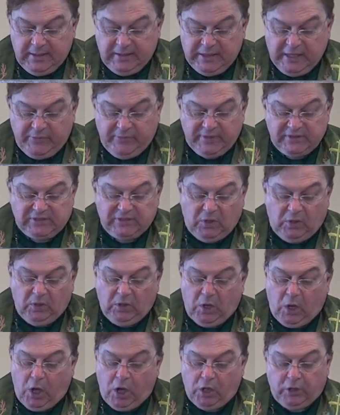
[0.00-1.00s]
There is no
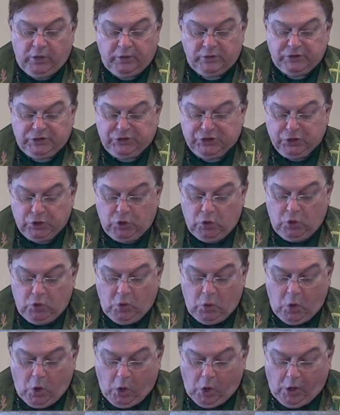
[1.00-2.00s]
longer
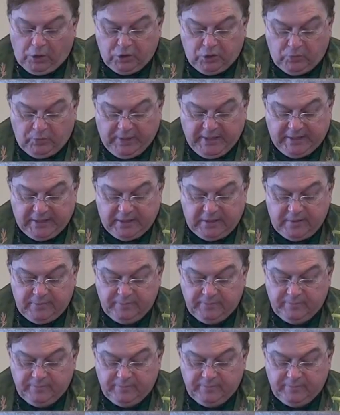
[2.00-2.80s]
Jew or Greek,